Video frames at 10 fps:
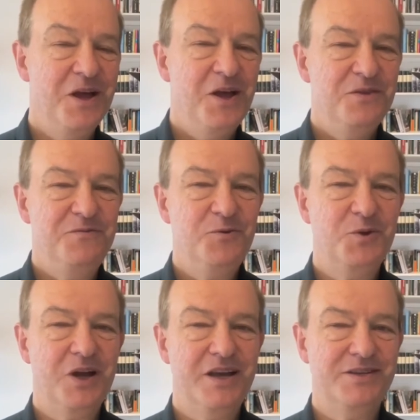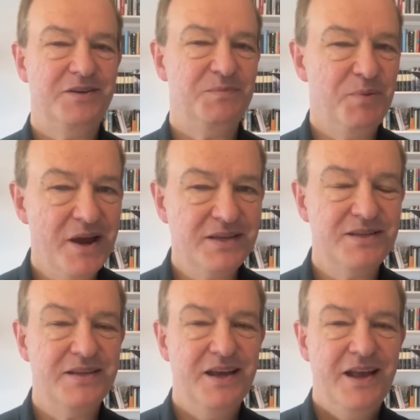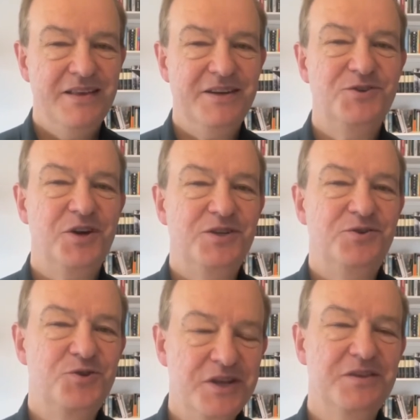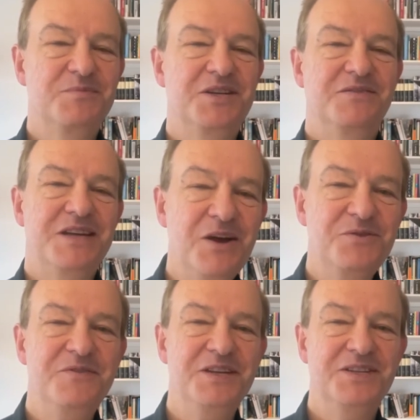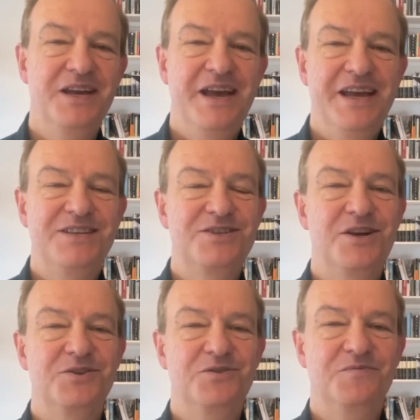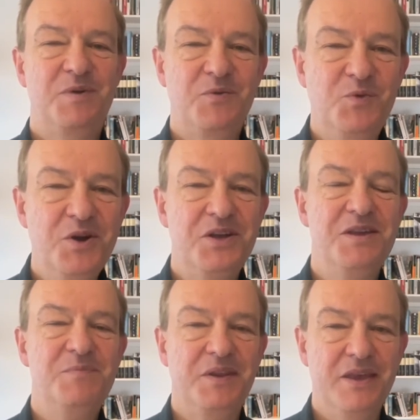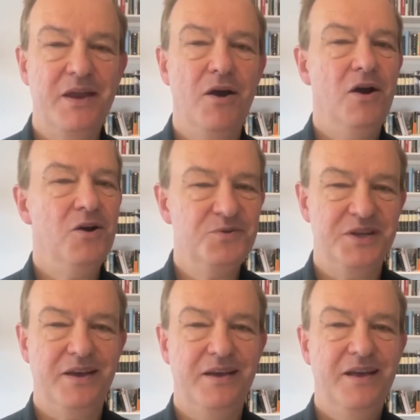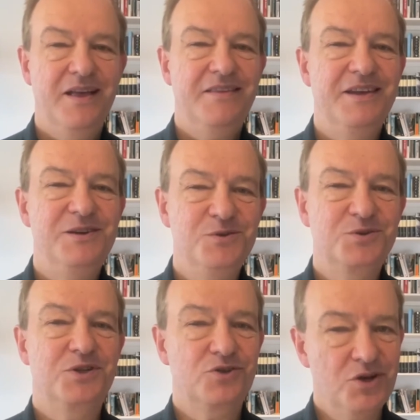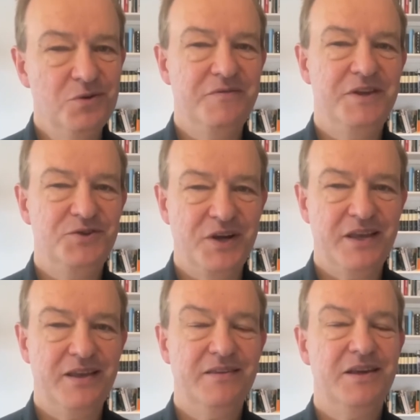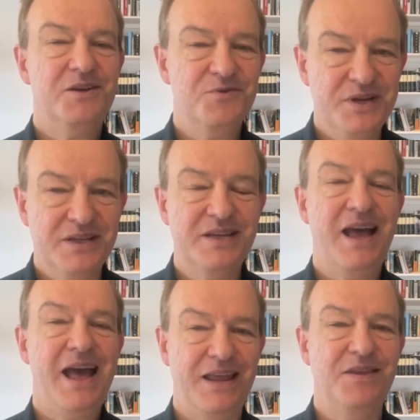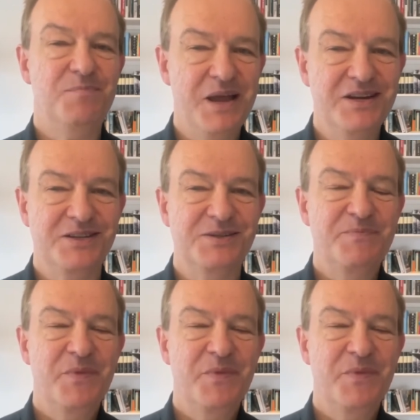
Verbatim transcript: The four guys are depressed, they try to drink themselves out of it, it starts off by working, but then, oh dear, they lose control of their drinking, their careers, and their bladders.